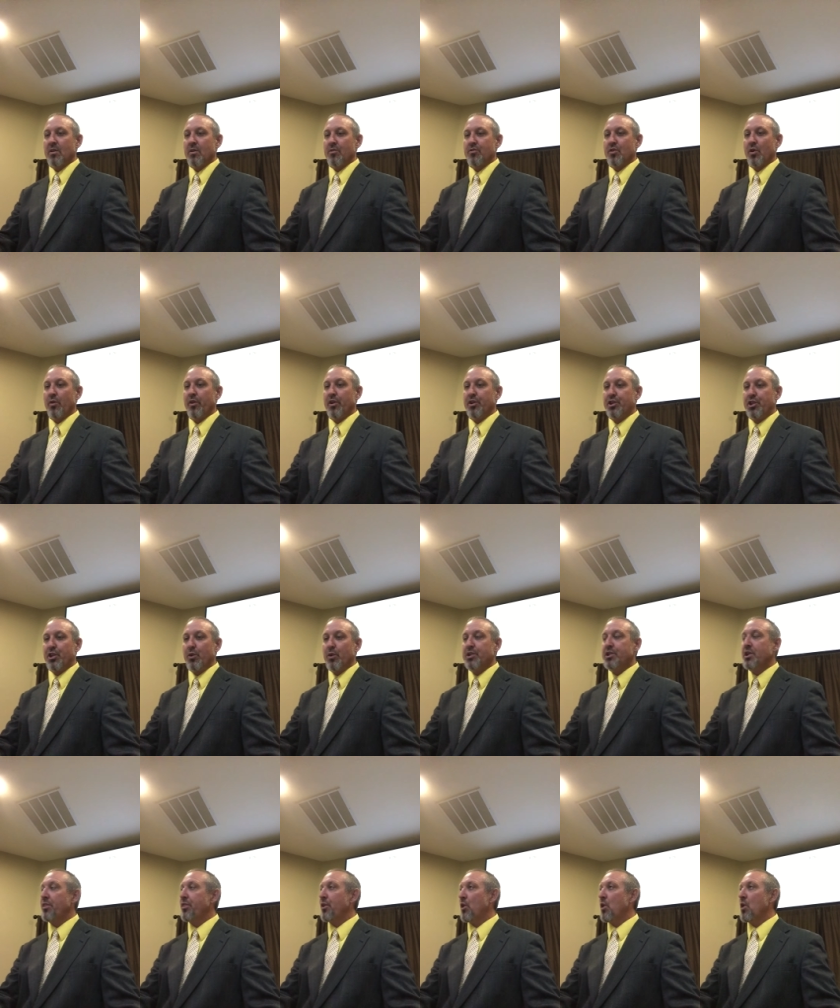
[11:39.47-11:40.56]
So the
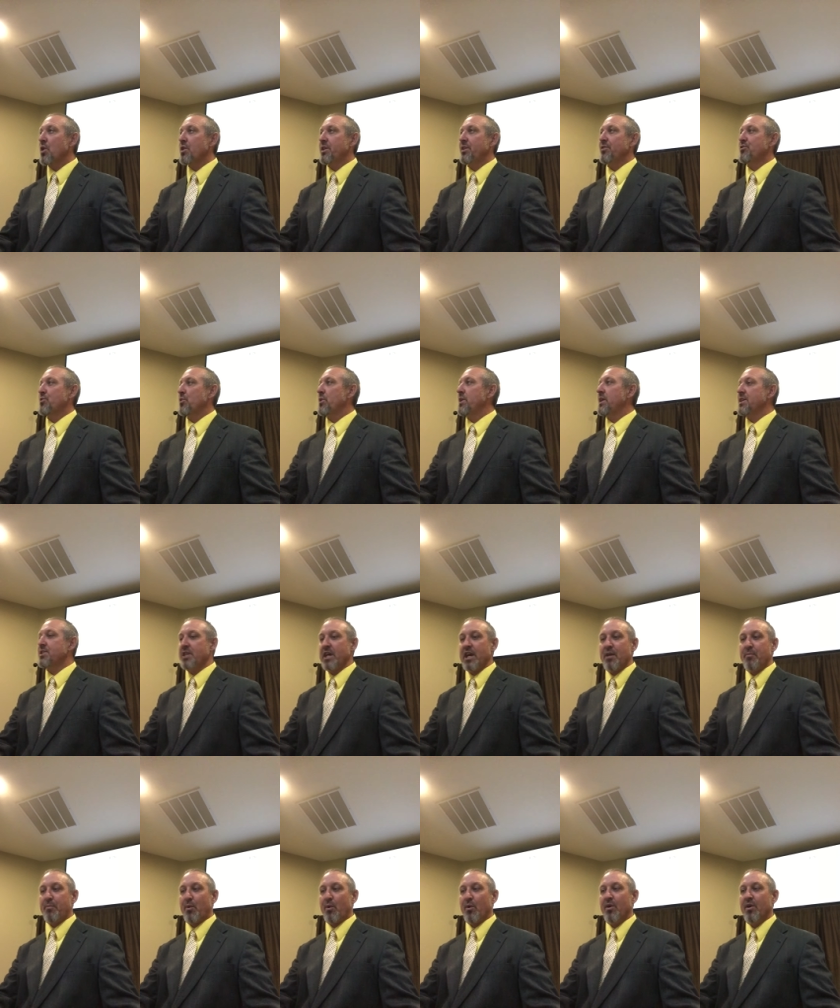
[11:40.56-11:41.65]
Jewish authorities are an
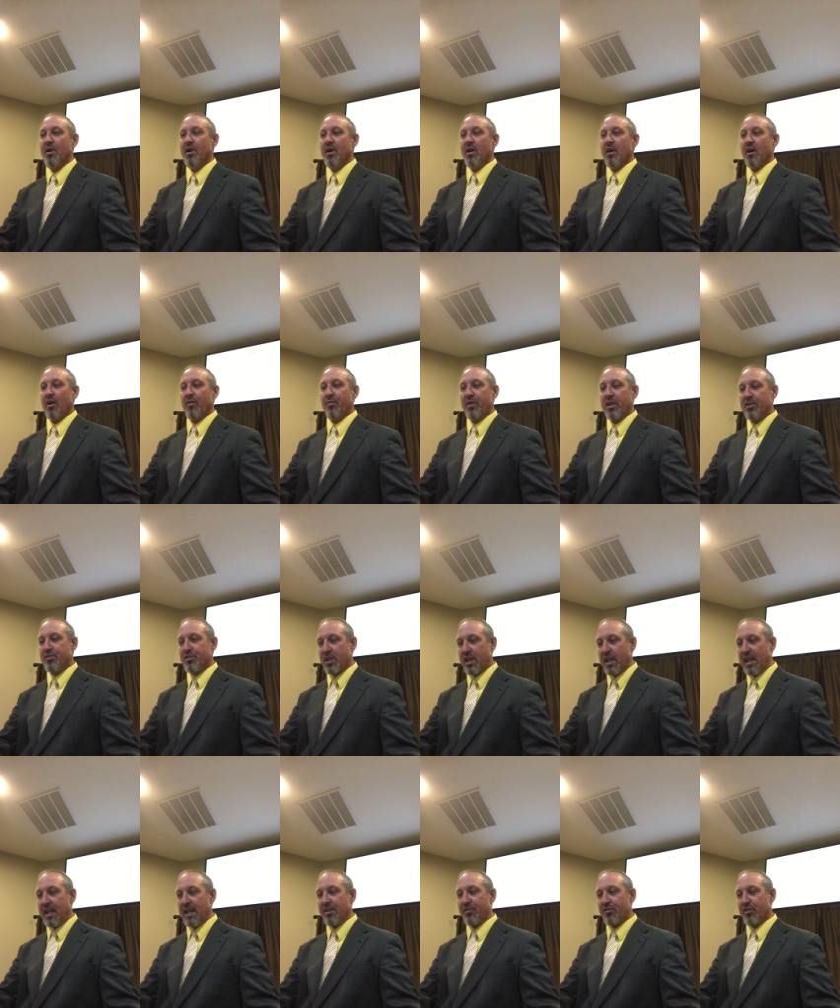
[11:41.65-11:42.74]
example of these
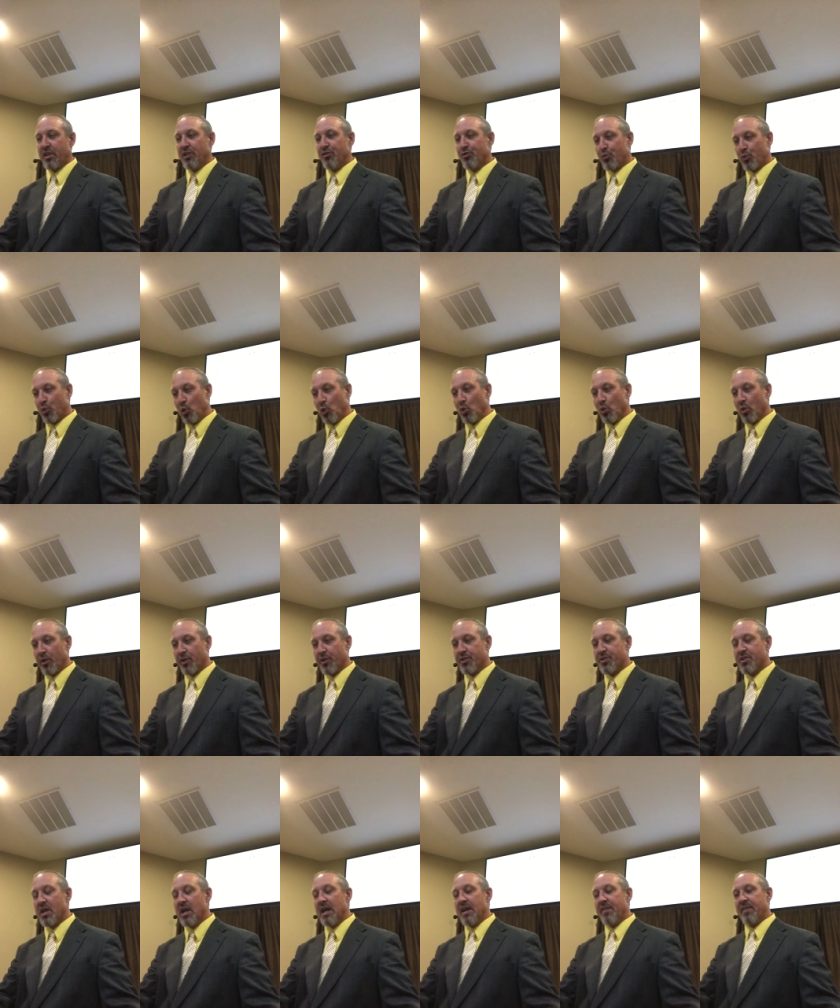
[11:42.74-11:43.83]
kings, these
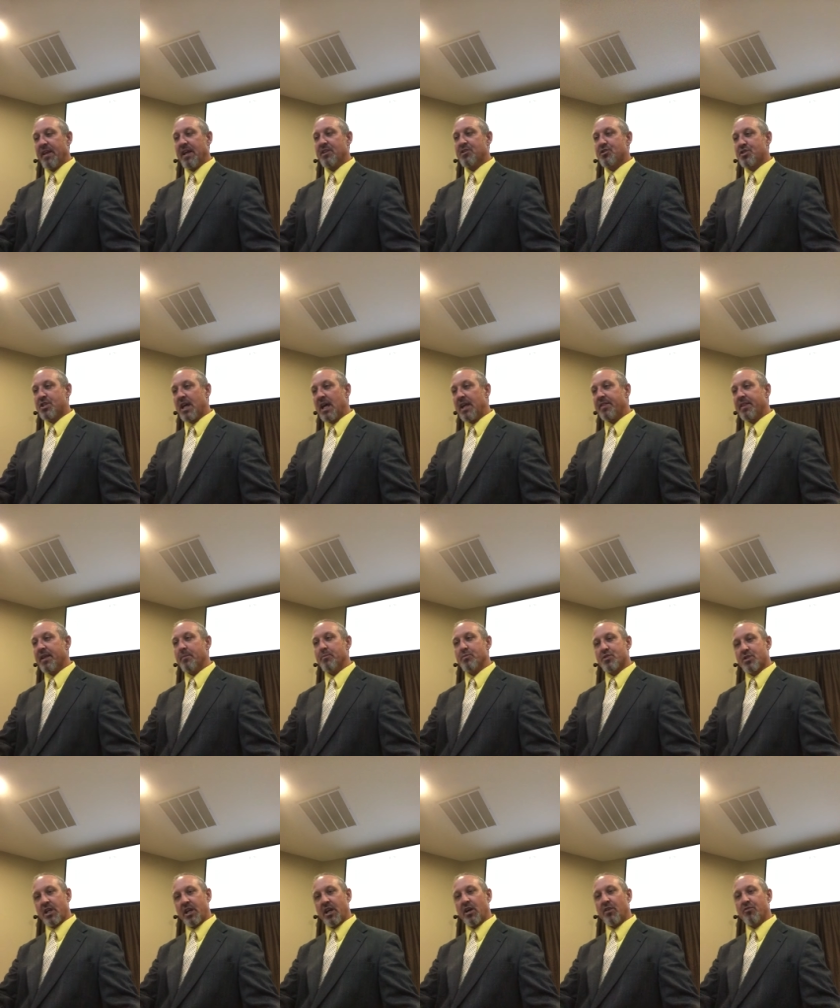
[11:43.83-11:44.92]
rulers that set
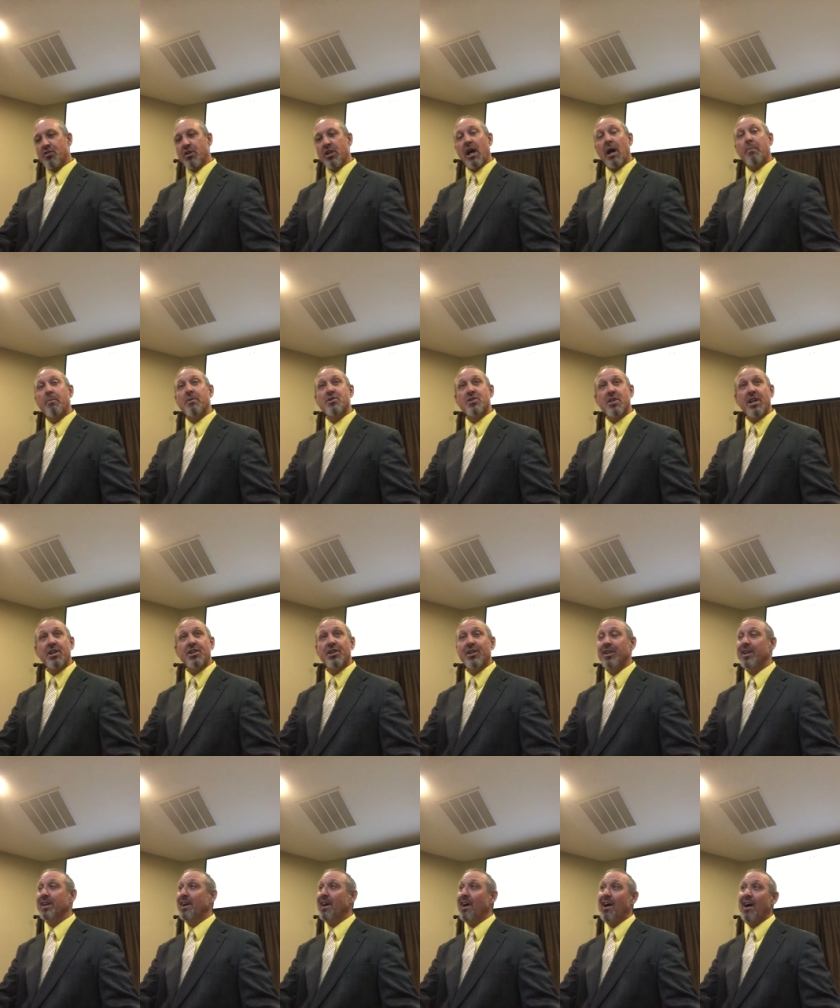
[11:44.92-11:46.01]
themselves in
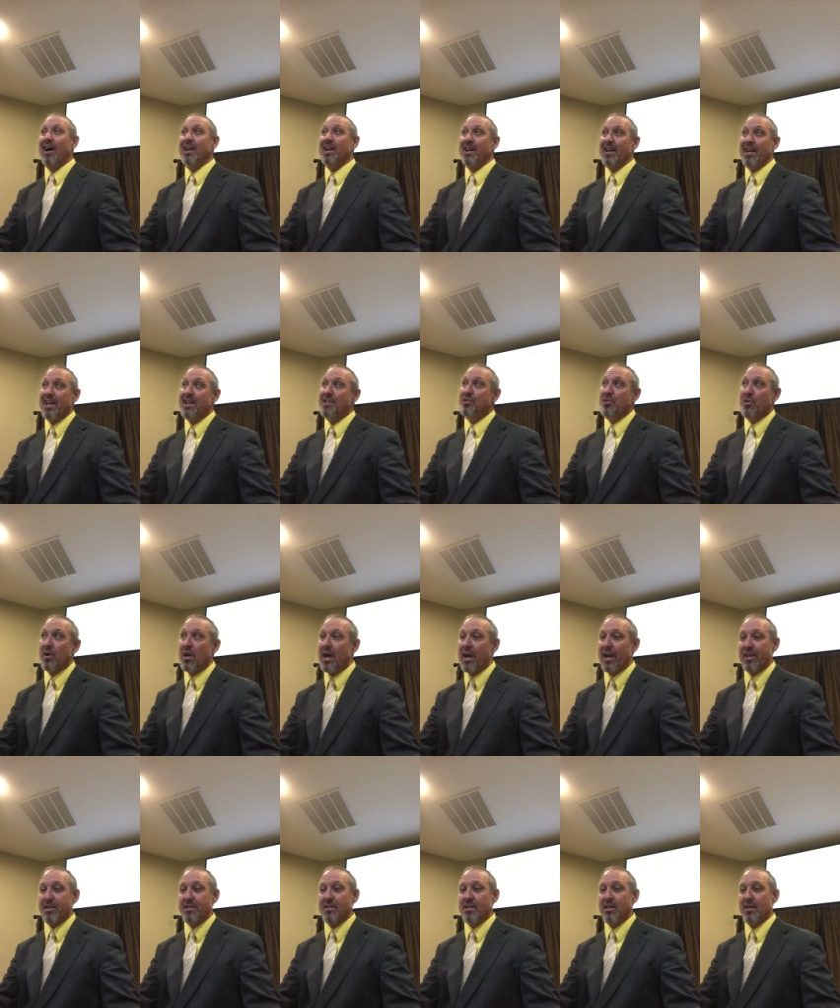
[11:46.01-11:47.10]
opposition to God and His
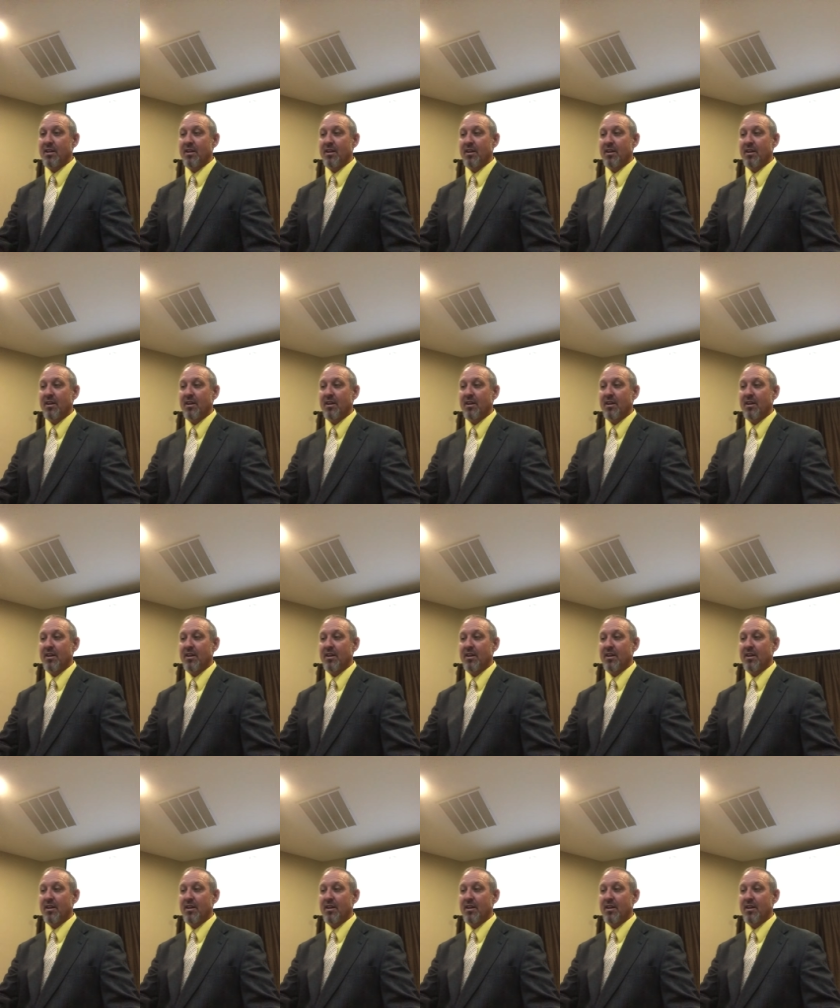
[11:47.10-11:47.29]
Christ.